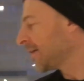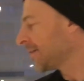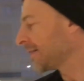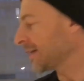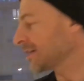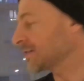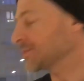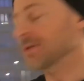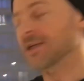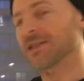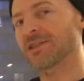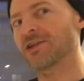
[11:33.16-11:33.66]

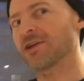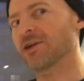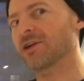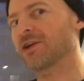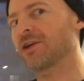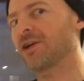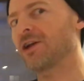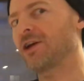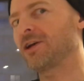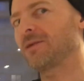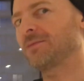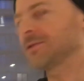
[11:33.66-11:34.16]
that's my
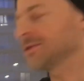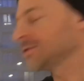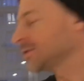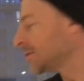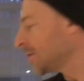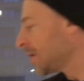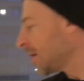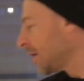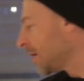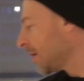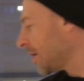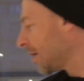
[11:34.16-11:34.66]
second name,
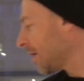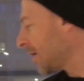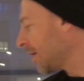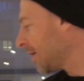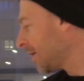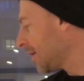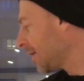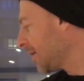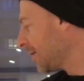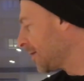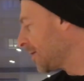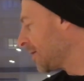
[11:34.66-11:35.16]

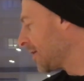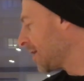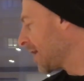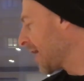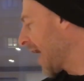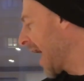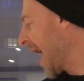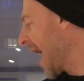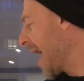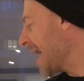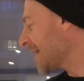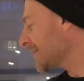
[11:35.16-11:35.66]

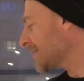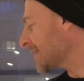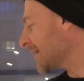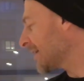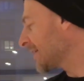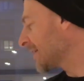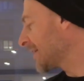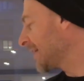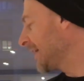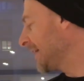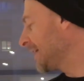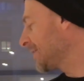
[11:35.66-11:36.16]
at
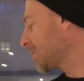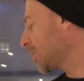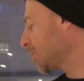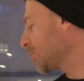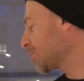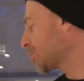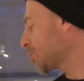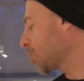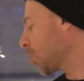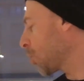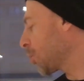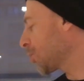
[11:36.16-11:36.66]

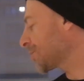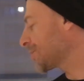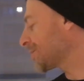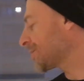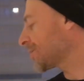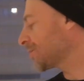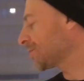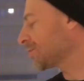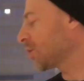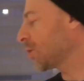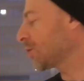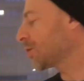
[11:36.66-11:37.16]

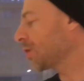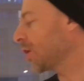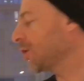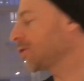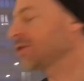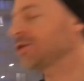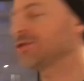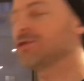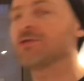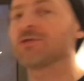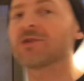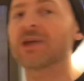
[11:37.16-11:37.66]

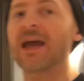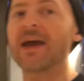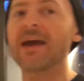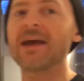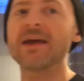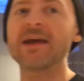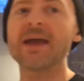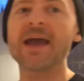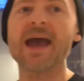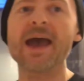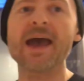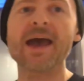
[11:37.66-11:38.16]
ketosource.co.uk,
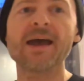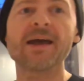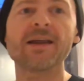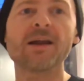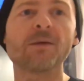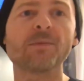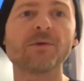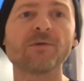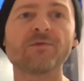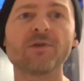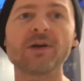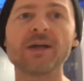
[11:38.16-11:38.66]
and
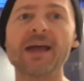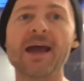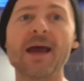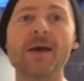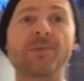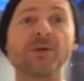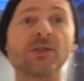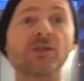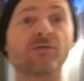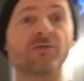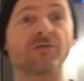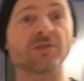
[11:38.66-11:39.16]
I'll be really
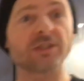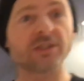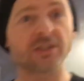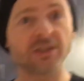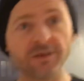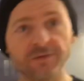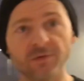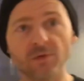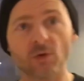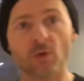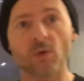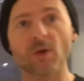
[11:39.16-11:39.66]
happy to
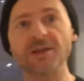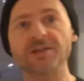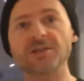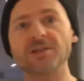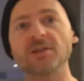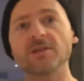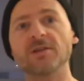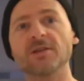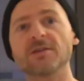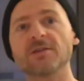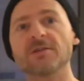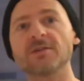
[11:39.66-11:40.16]
receive your
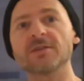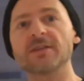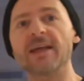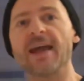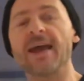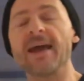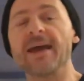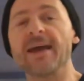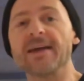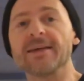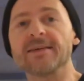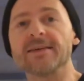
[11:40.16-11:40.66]
questions
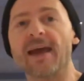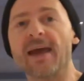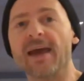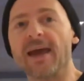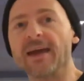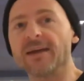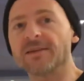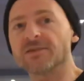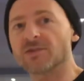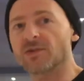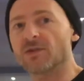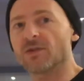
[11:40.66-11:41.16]
and
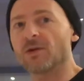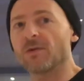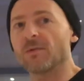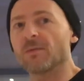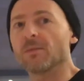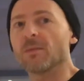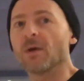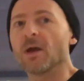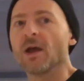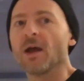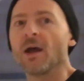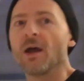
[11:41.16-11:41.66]
answer
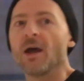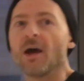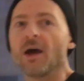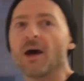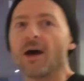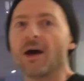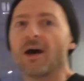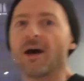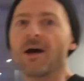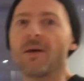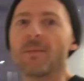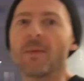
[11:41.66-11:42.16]
them.
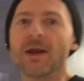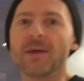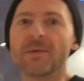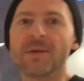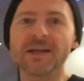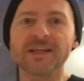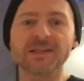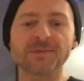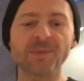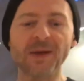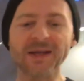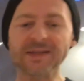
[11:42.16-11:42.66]
And I'm
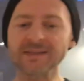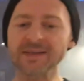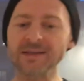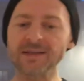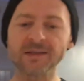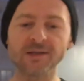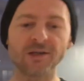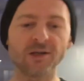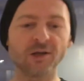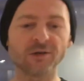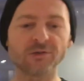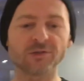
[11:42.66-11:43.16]

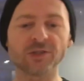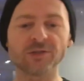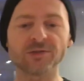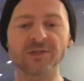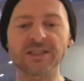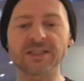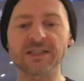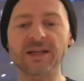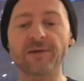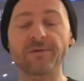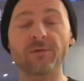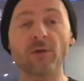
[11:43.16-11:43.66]
expecting, to
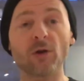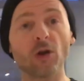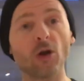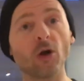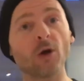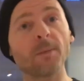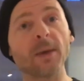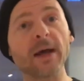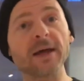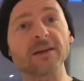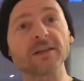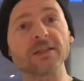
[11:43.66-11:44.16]
discover a
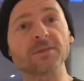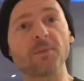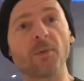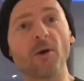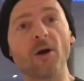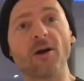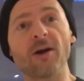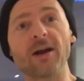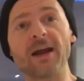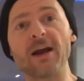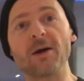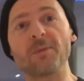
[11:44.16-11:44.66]
lot about this
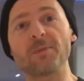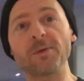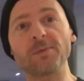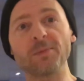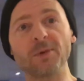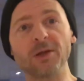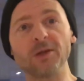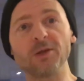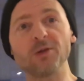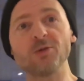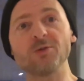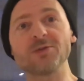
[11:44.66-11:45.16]
bar and how
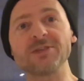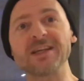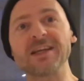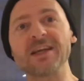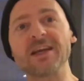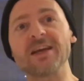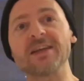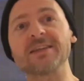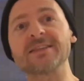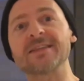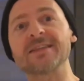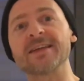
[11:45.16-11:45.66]
people are using
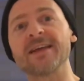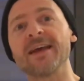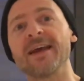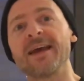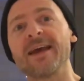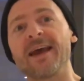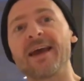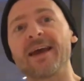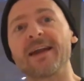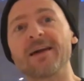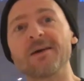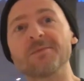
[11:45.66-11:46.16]
it,
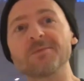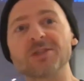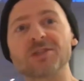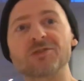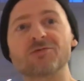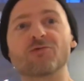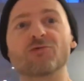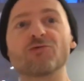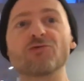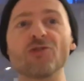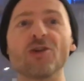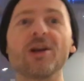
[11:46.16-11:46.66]
and I'm just
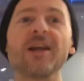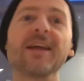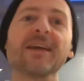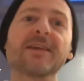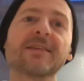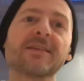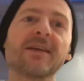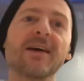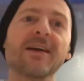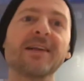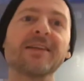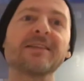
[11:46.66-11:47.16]
really
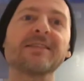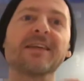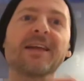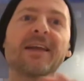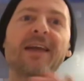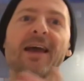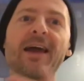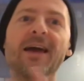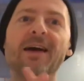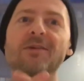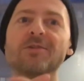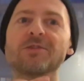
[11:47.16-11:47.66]
excited to get
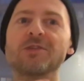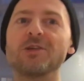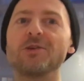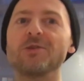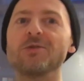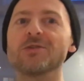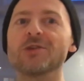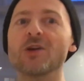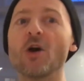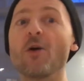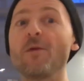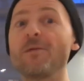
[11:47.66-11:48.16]
it out to you.
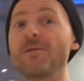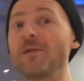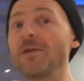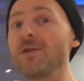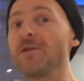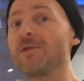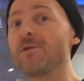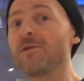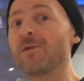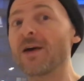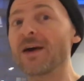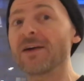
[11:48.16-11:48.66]
So hopefully
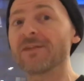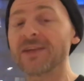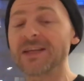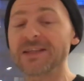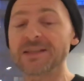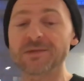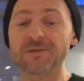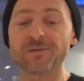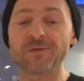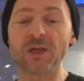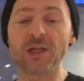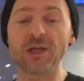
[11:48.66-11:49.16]
you found
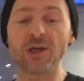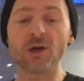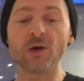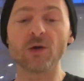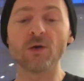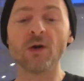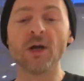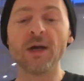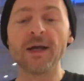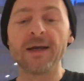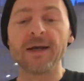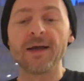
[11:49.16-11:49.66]
this
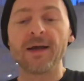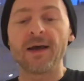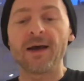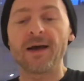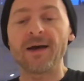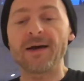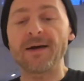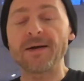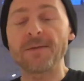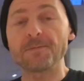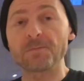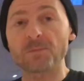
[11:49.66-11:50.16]
video
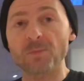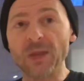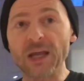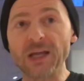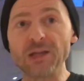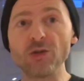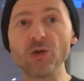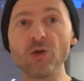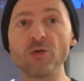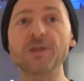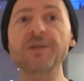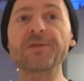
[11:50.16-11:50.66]

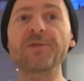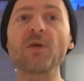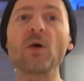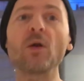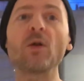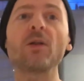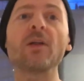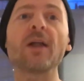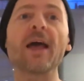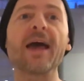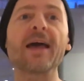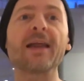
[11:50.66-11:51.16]

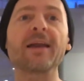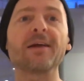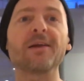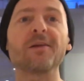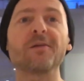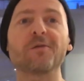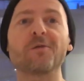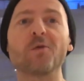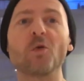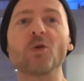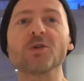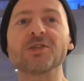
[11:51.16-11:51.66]
useful, and I
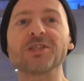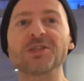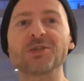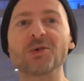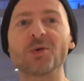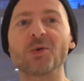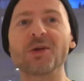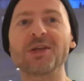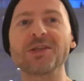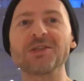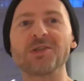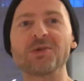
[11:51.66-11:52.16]
look forward to
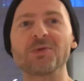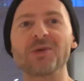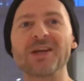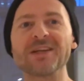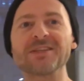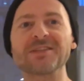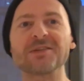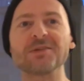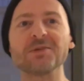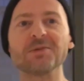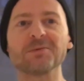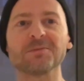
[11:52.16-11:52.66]
talking to you again
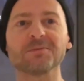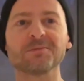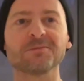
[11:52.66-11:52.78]
soon.